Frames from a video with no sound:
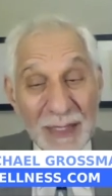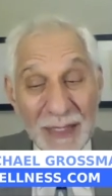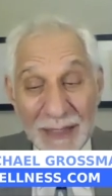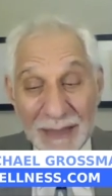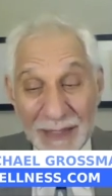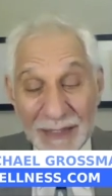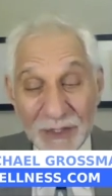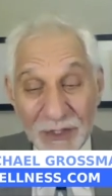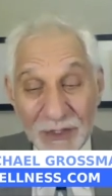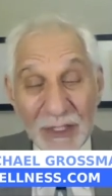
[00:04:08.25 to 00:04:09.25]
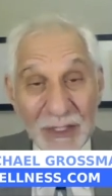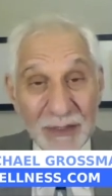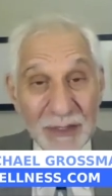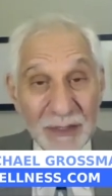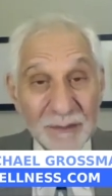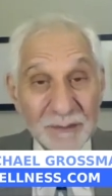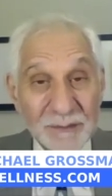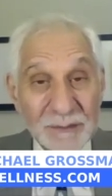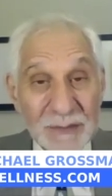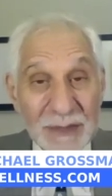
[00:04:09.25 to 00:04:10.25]
and they get stuck in there,
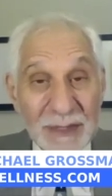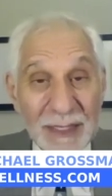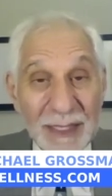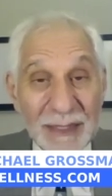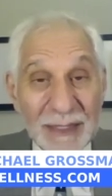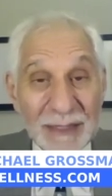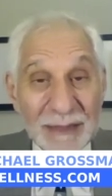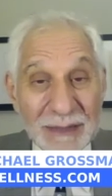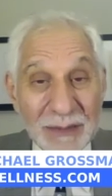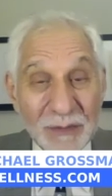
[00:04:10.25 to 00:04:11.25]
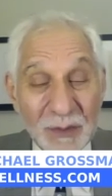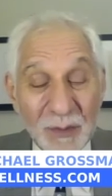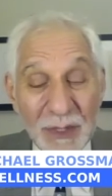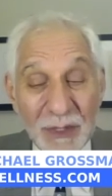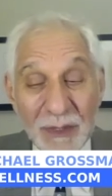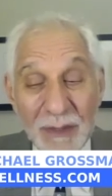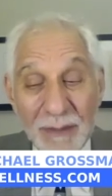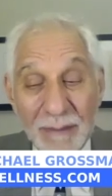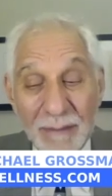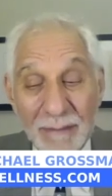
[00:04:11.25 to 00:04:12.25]
and they seem to be
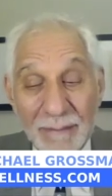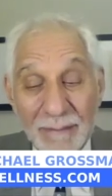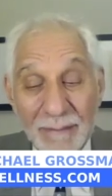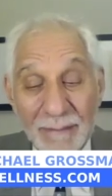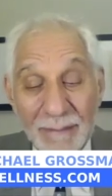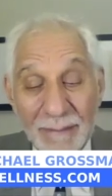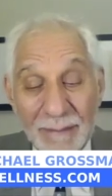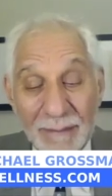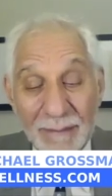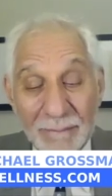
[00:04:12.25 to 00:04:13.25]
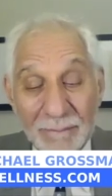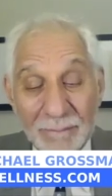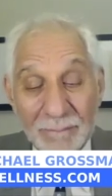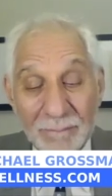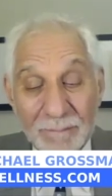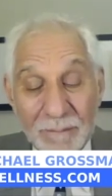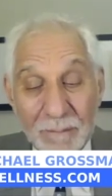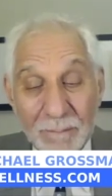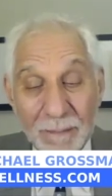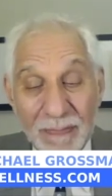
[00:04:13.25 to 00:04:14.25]

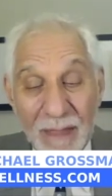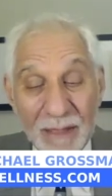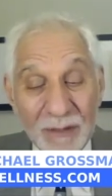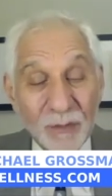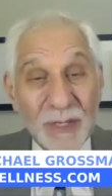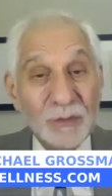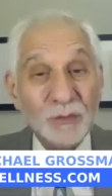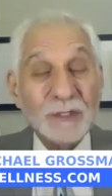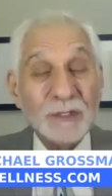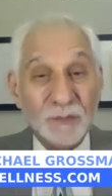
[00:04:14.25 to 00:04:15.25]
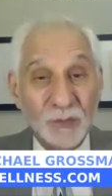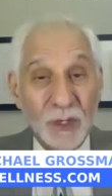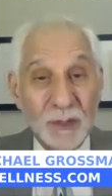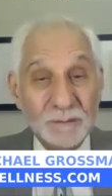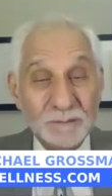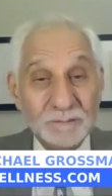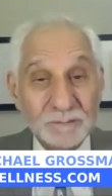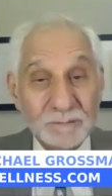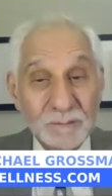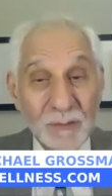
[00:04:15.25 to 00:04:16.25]
a great reservoir.
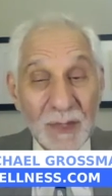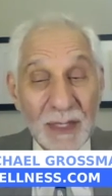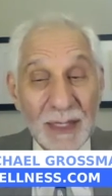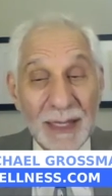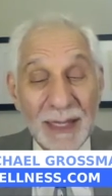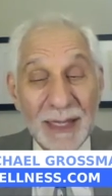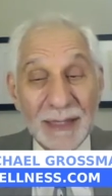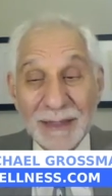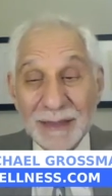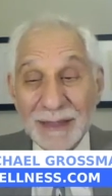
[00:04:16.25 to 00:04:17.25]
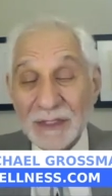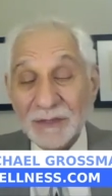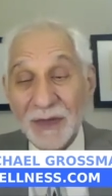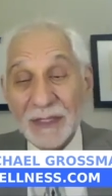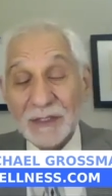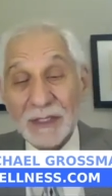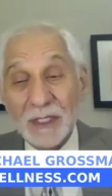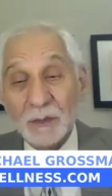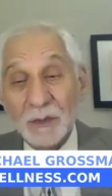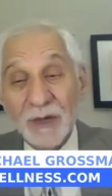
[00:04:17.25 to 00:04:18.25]
And these
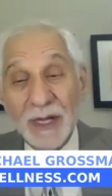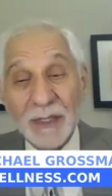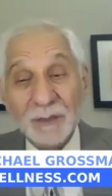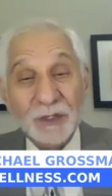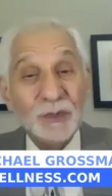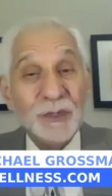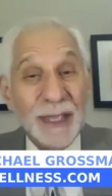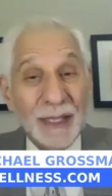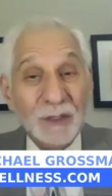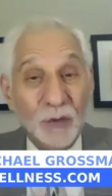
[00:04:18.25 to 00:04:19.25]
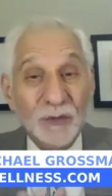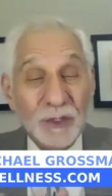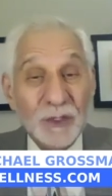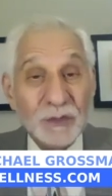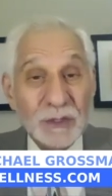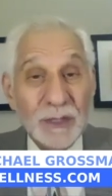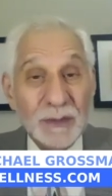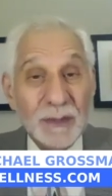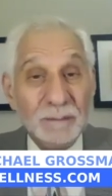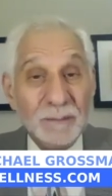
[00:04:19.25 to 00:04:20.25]
fat-soluble vitamins, you can overdose on
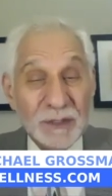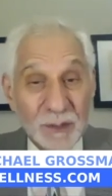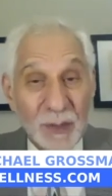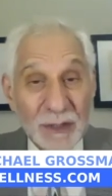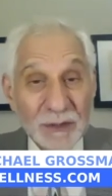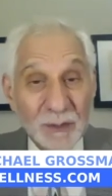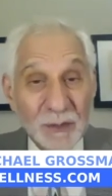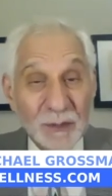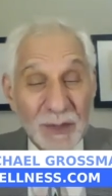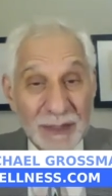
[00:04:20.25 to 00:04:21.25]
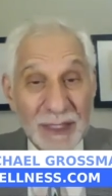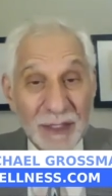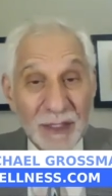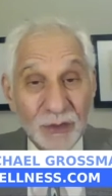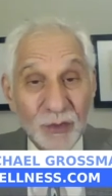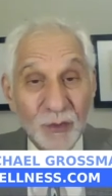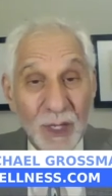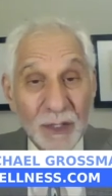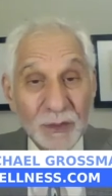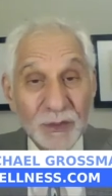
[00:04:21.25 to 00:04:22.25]
them. It's possible by taking too
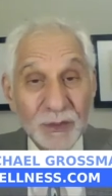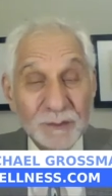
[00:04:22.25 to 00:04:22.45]
much.